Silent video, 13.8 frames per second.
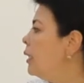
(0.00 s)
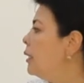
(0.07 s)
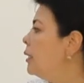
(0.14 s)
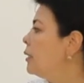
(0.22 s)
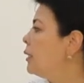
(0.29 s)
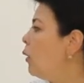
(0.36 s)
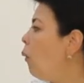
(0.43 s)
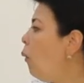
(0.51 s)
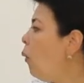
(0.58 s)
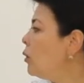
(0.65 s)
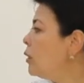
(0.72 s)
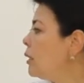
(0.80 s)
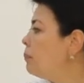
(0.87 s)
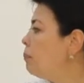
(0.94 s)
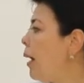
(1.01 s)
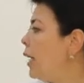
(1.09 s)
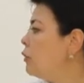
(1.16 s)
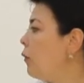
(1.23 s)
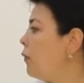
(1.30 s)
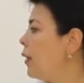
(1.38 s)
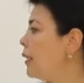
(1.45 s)
The oldest
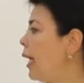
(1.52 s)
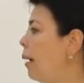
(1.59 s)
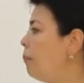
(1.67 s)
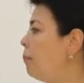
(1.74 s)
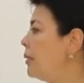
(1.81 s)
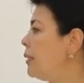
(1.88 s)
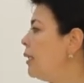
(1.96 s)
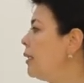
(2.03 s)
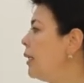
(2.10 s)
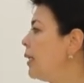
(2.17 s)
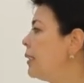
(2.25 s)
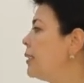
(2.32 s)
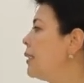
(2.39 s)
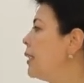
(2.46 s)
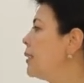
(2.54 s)
part of the capital is the